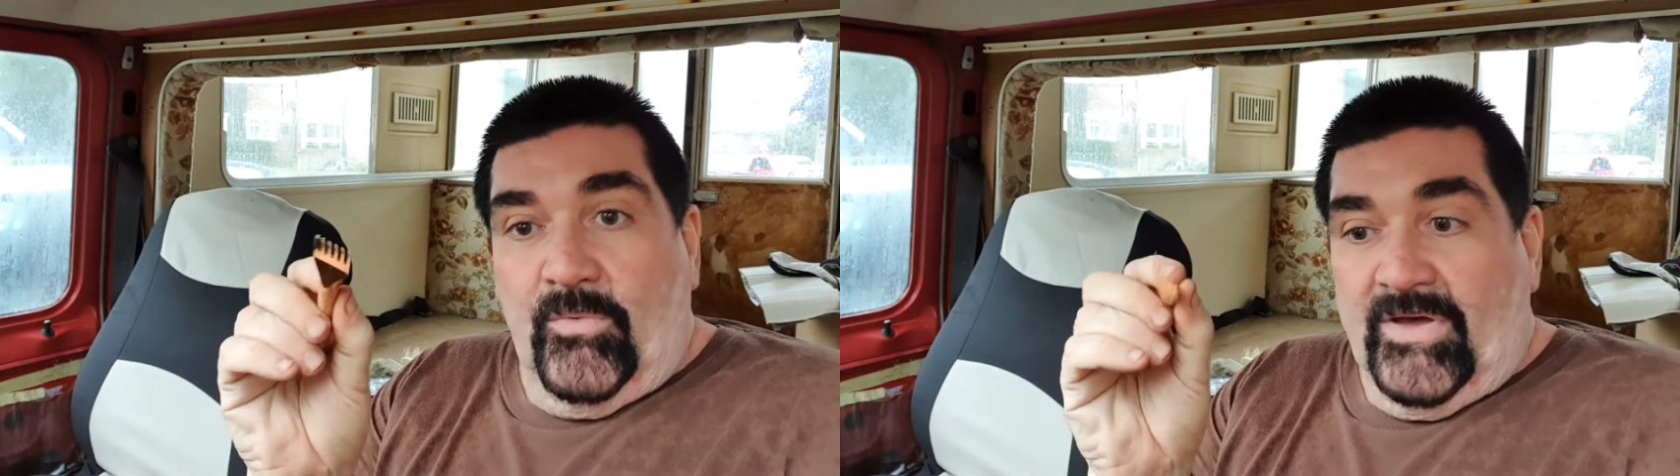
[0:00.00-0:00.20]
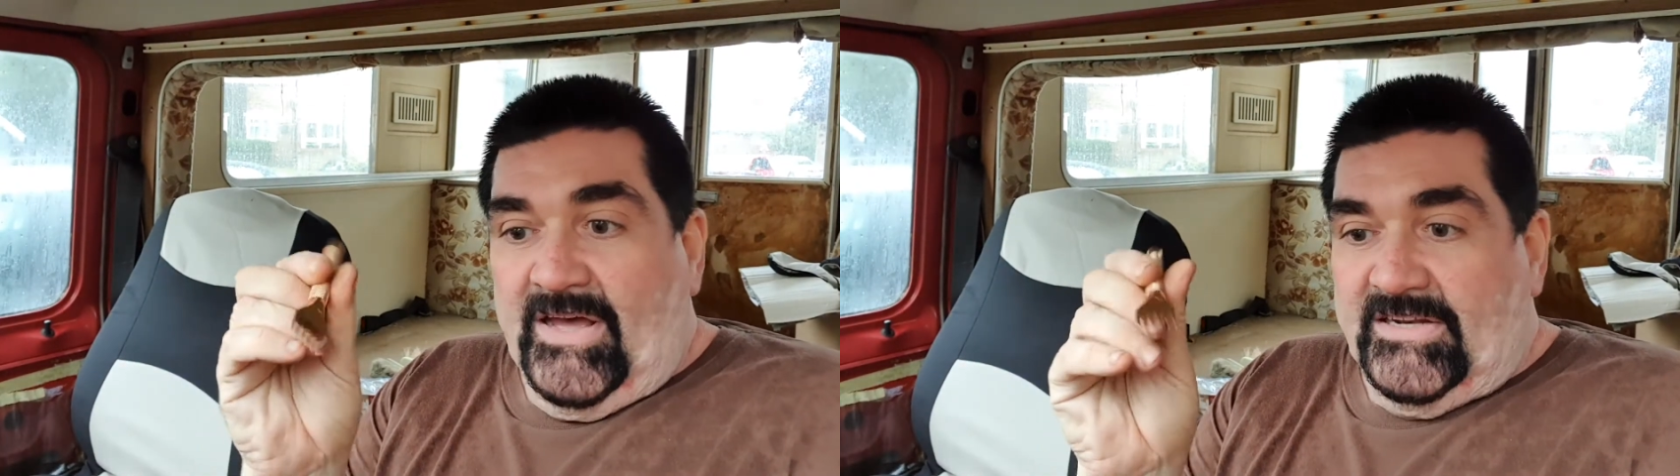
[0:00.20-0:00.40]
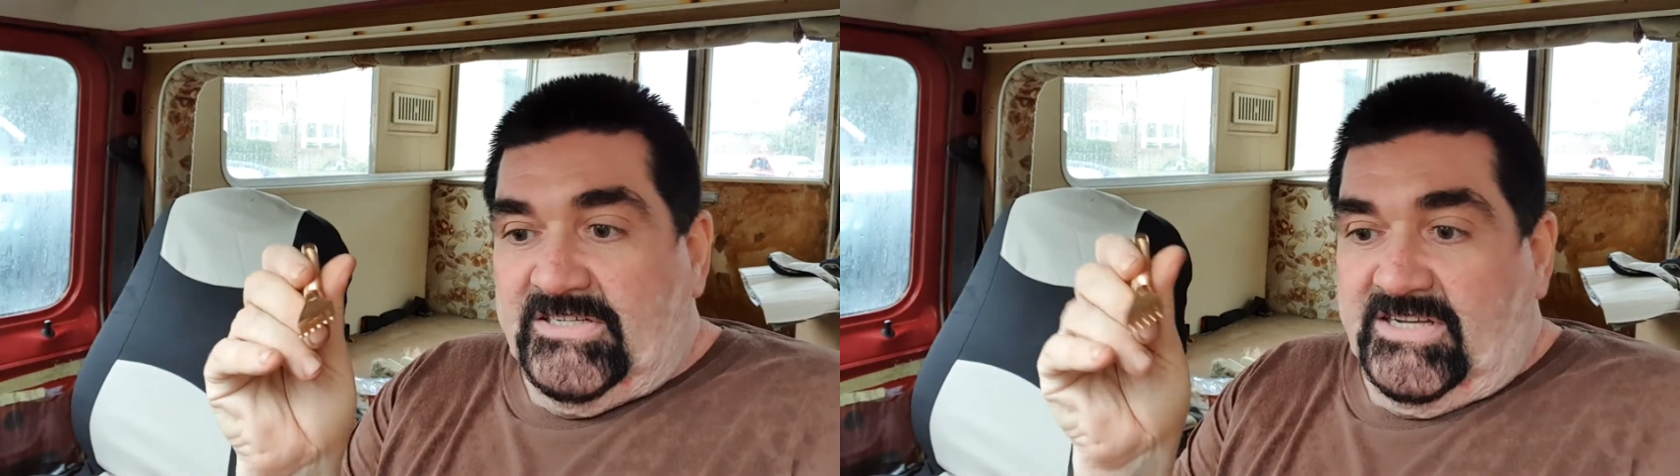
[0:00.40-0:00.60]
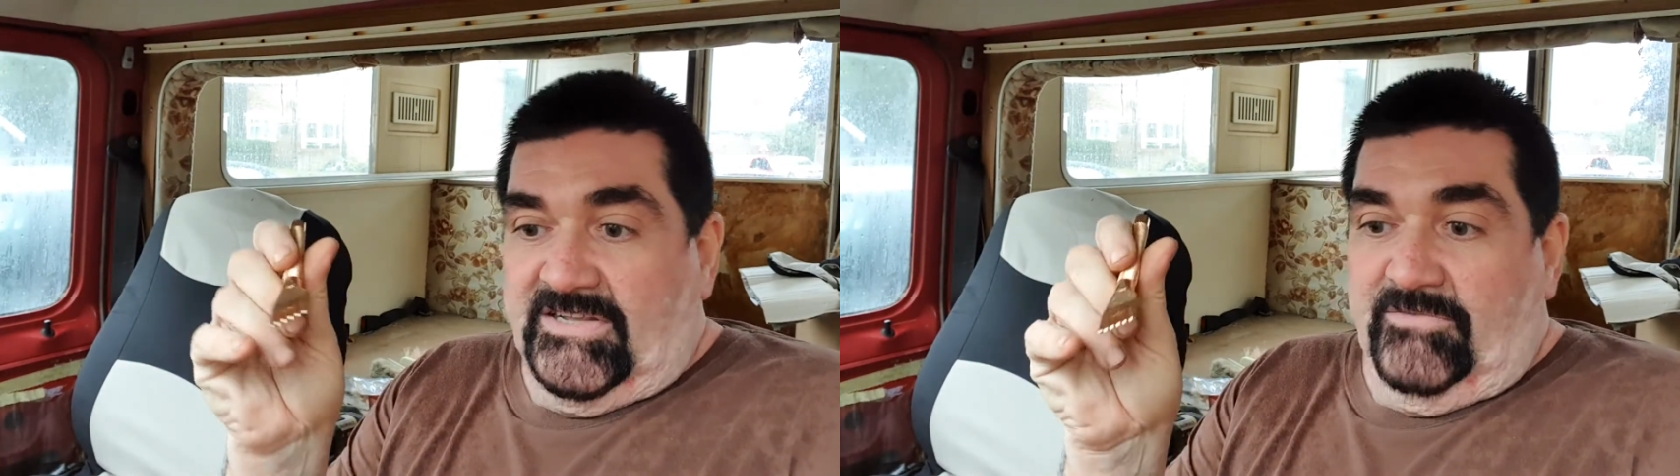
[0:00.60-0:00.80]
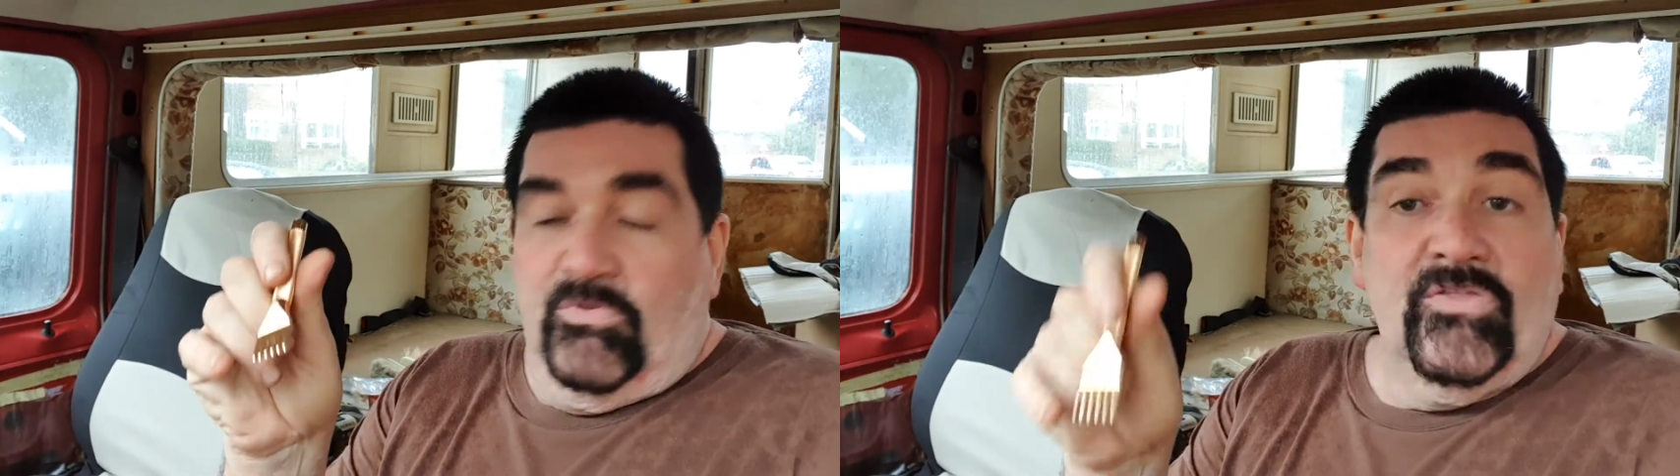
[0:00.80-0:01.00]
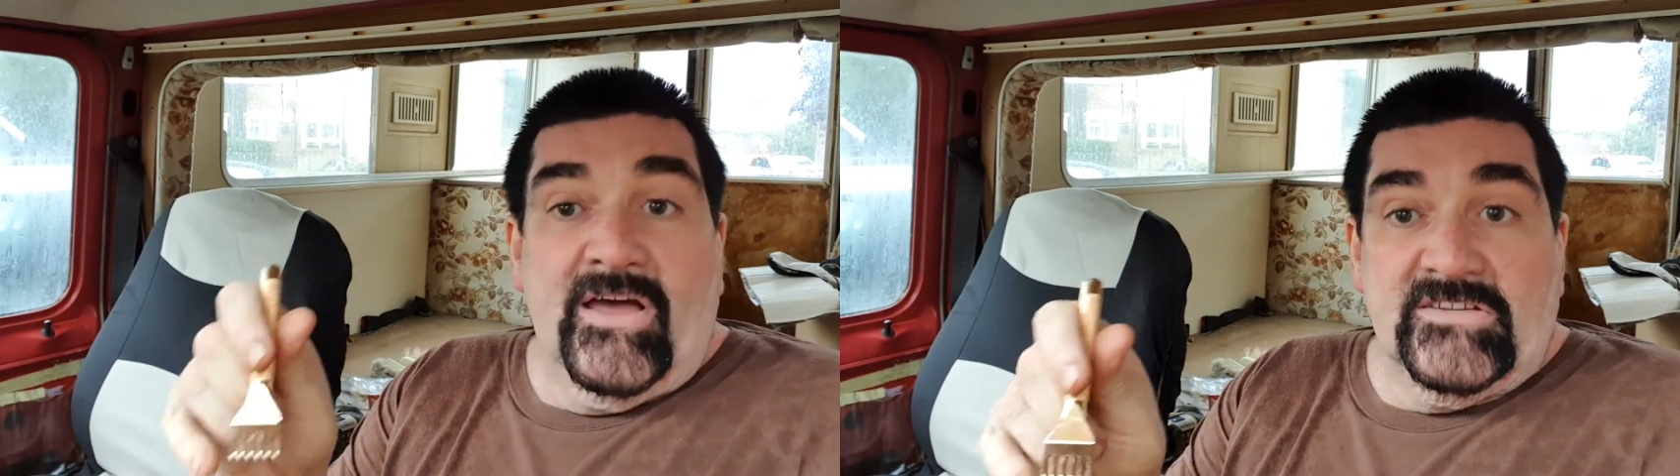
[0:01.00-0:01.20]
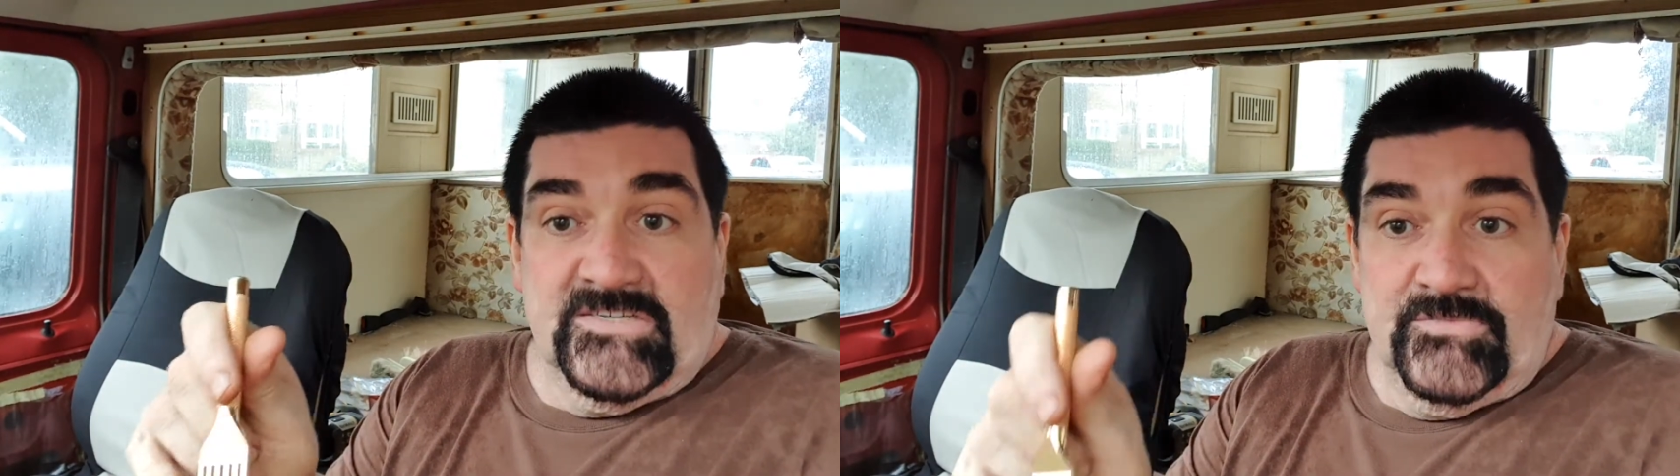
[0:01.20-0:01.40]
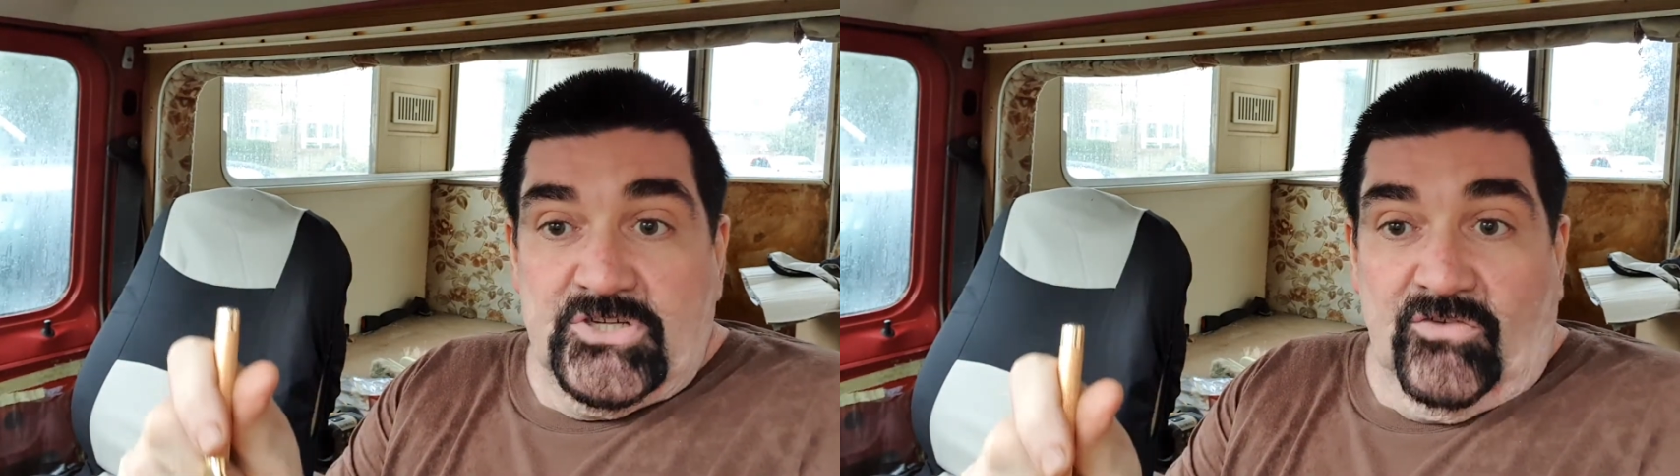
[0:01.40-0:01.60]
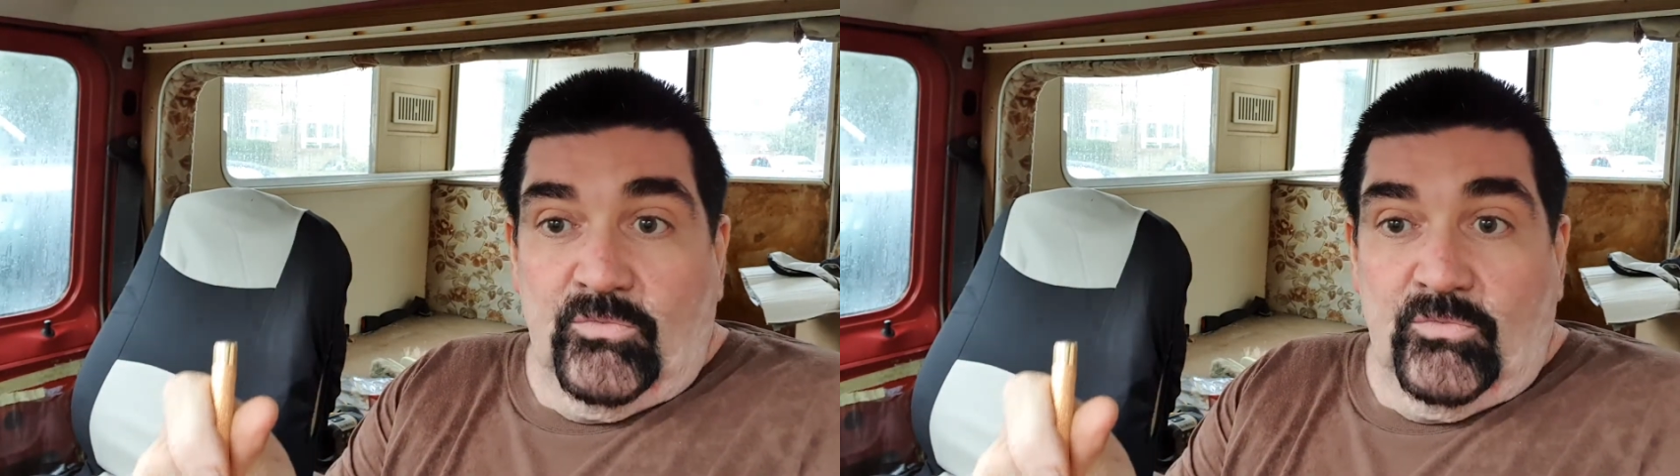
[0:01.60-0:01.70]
and you put that on some soft